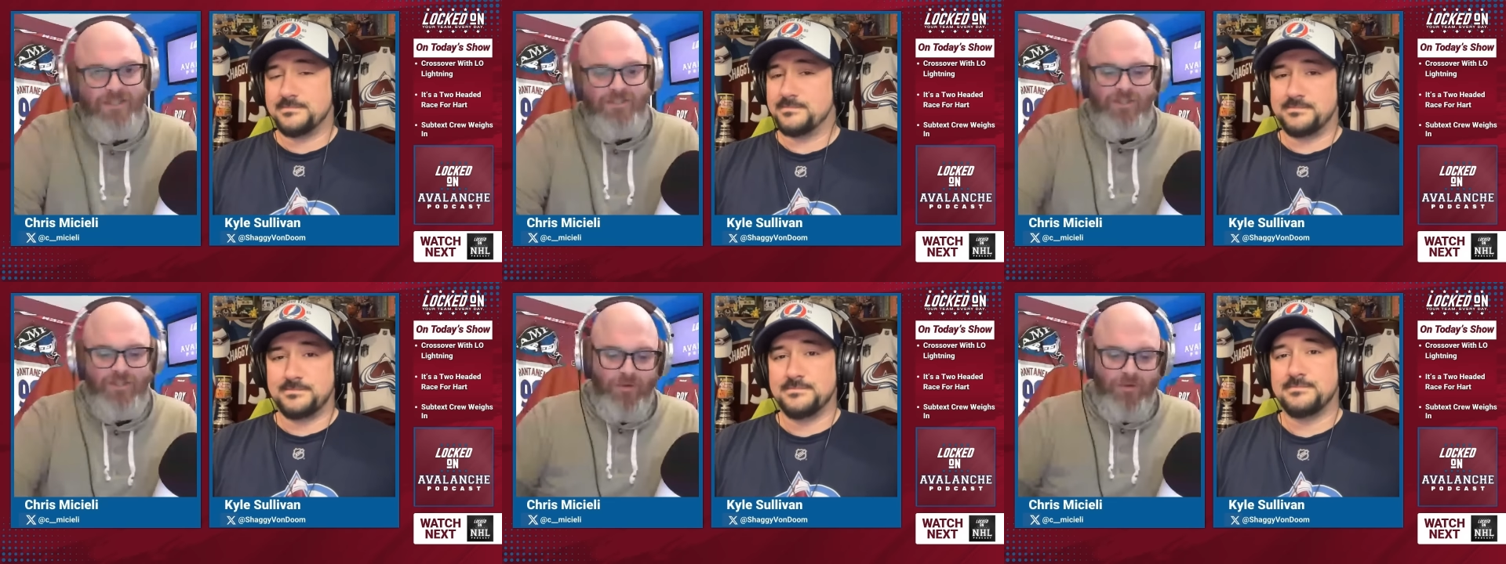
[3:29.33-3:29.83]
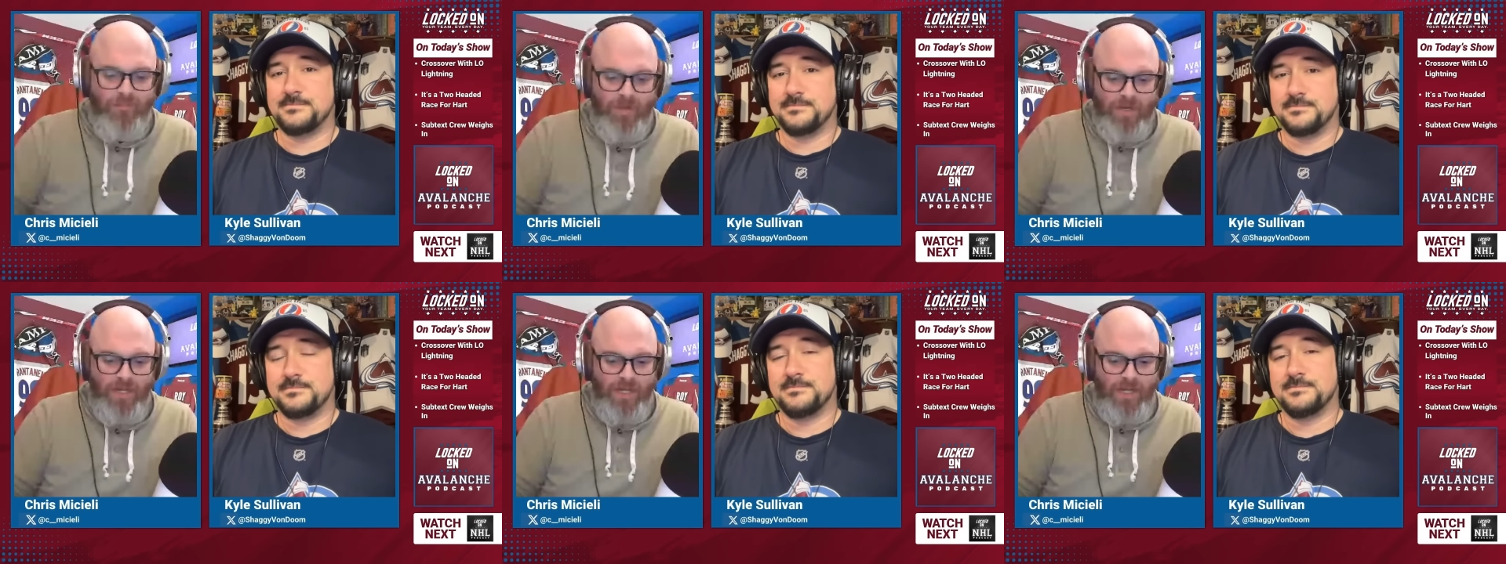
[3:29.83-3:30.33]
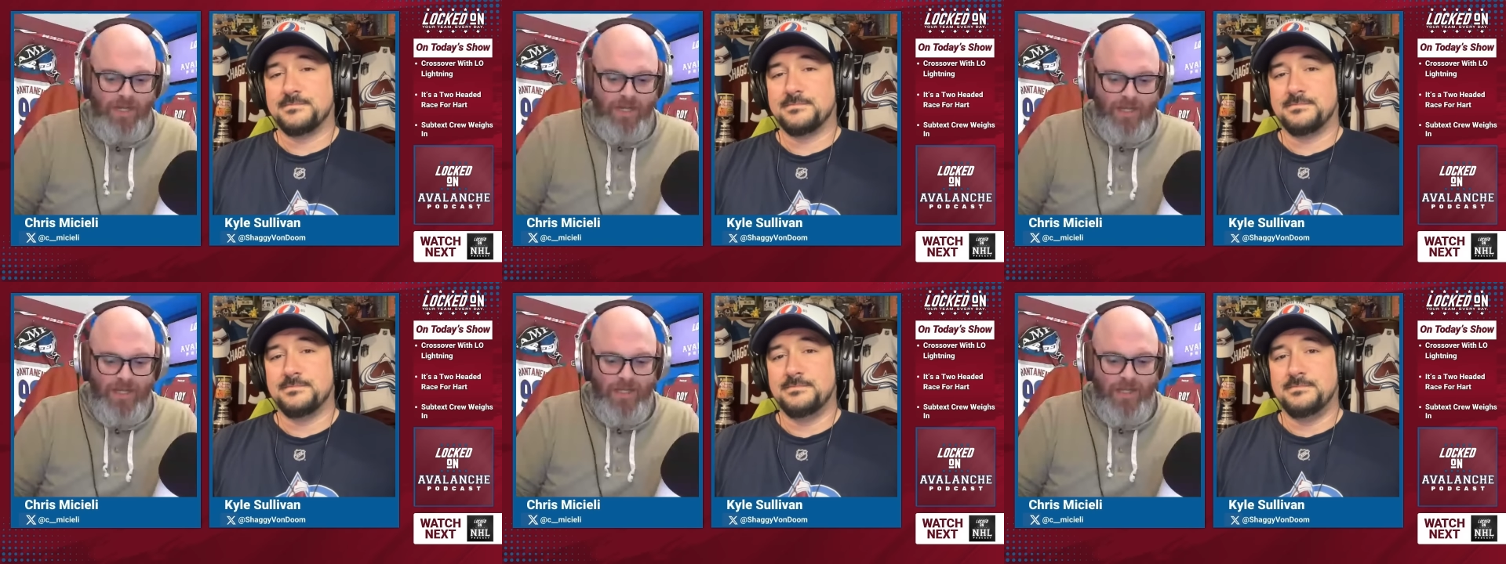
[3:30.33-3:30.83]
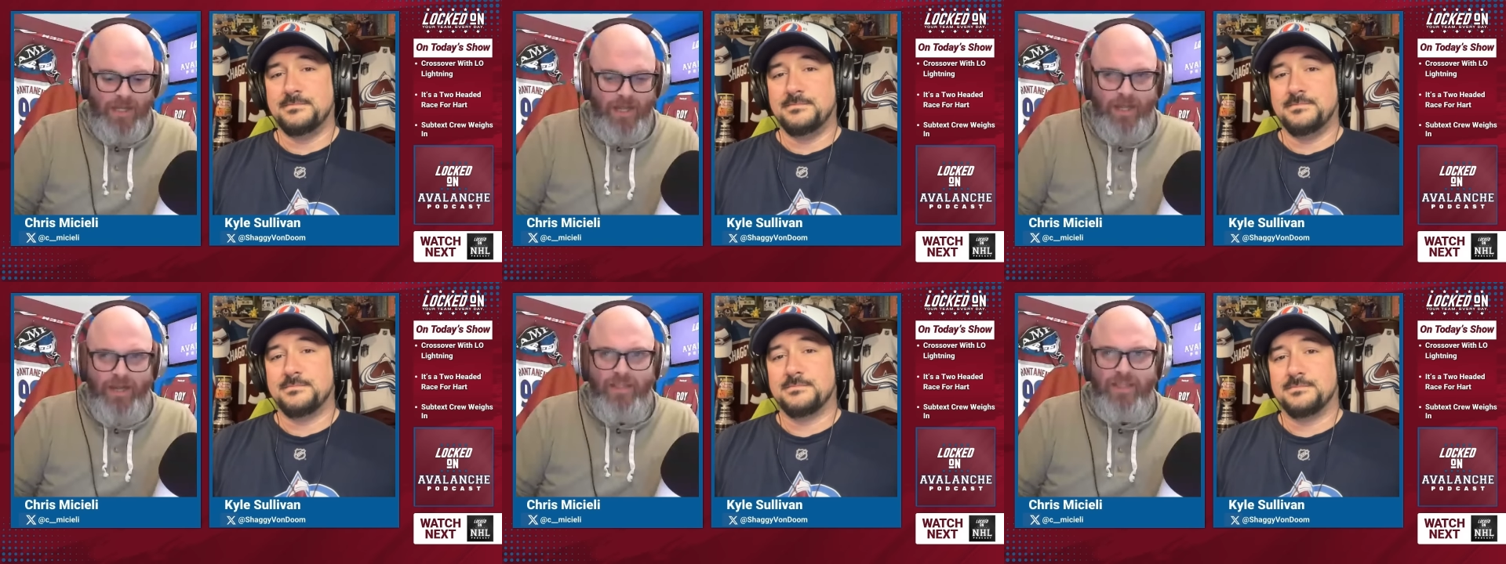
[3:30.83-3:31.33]
Speaker 1: So, but uh,
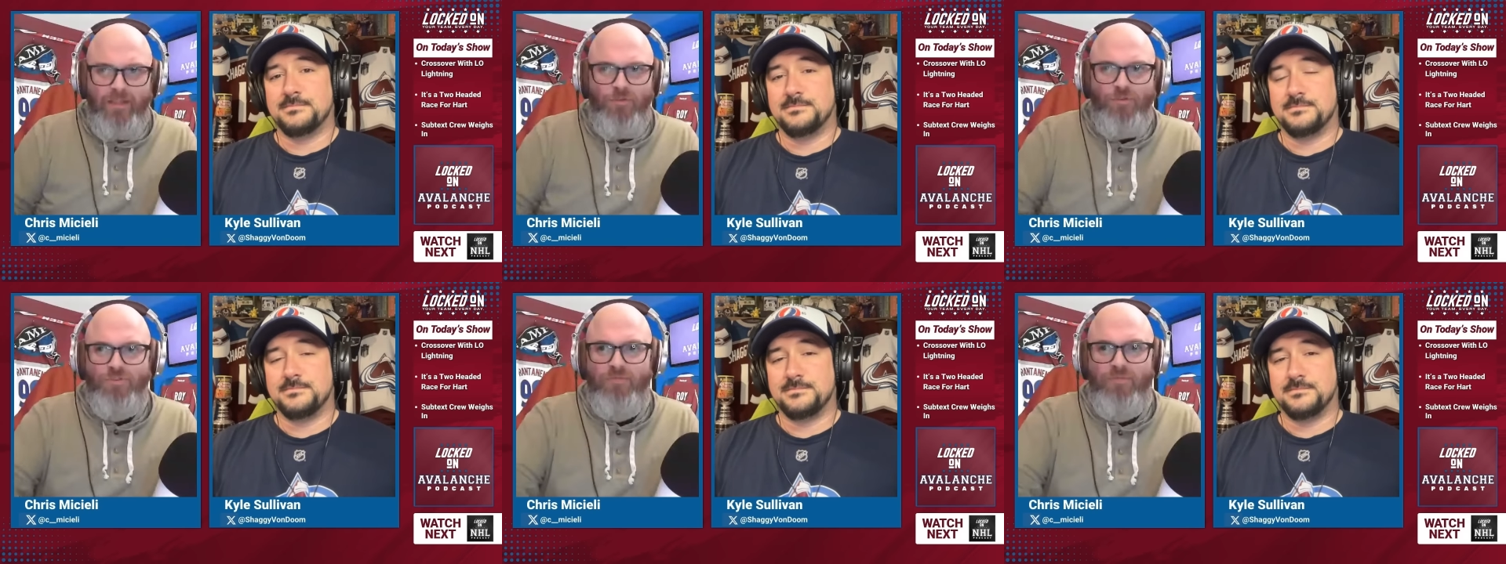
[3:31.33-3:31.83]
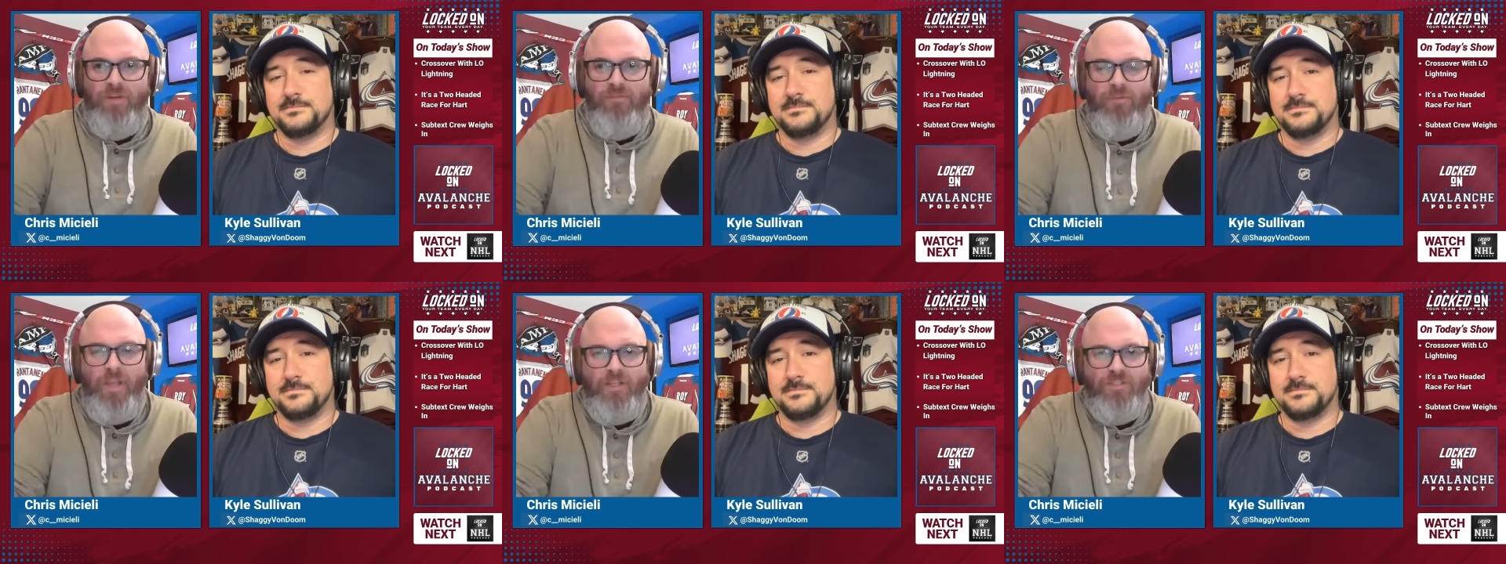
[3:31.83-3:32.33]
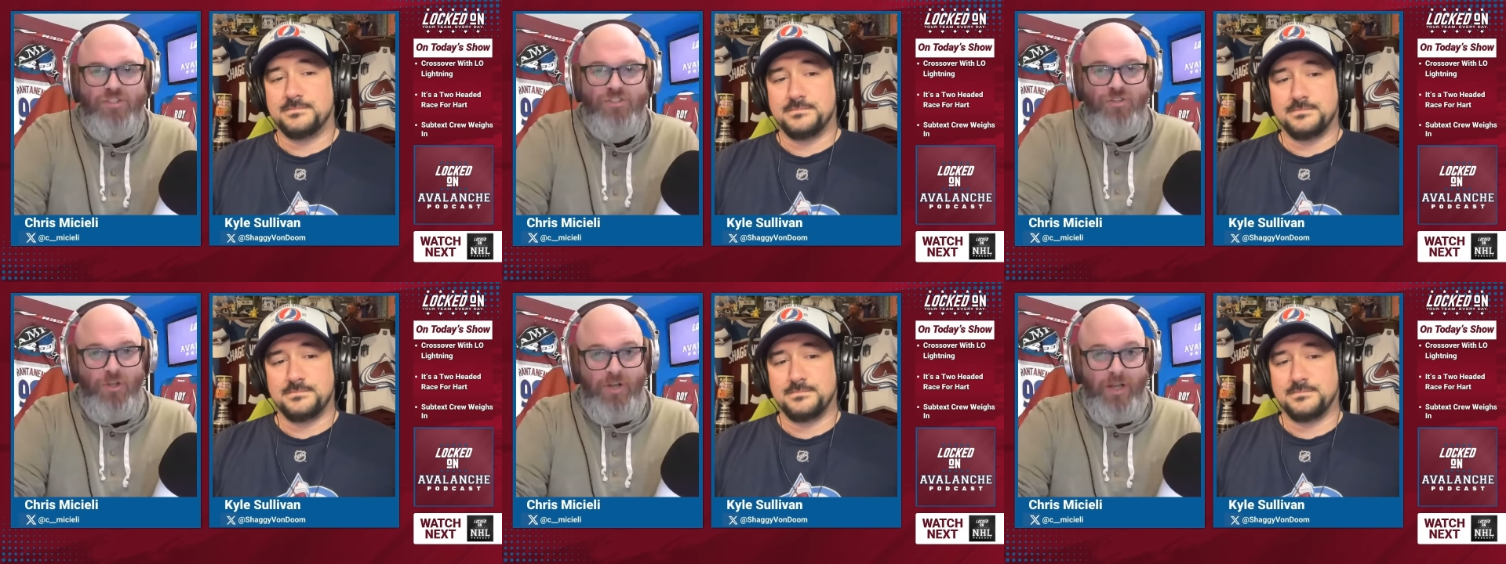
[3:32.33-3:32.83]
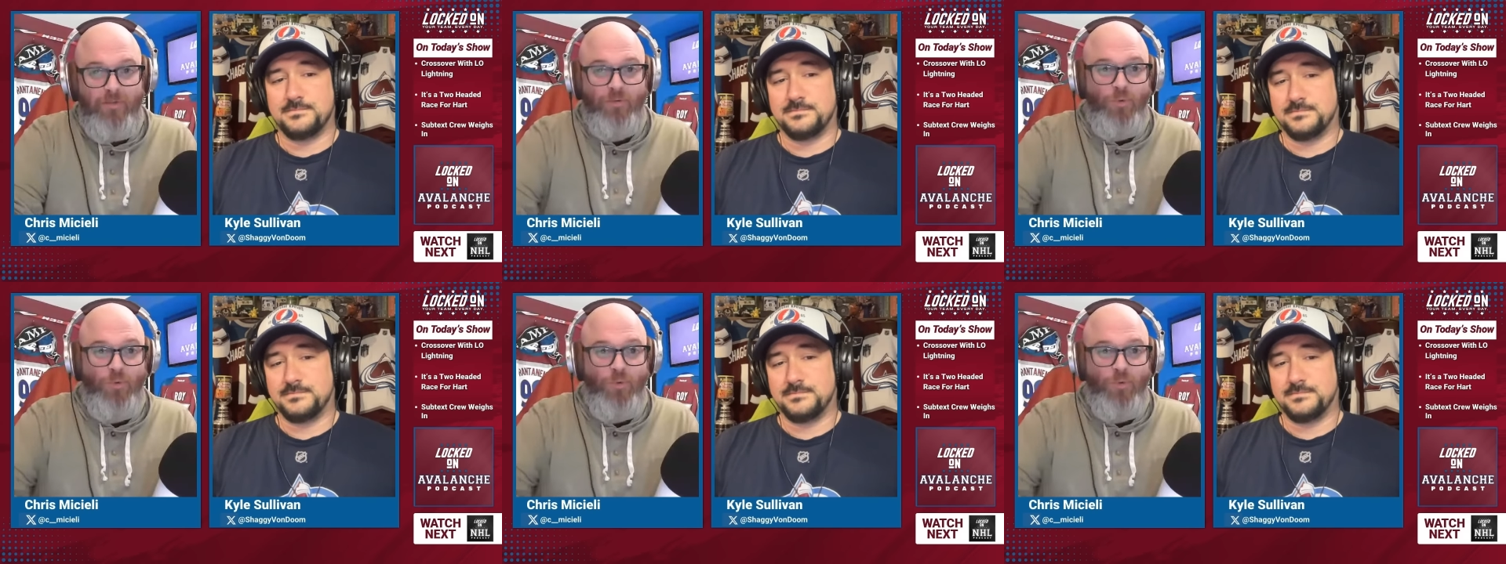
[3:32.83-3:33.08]
I, I didn't think Kucherov would ever like slow down. There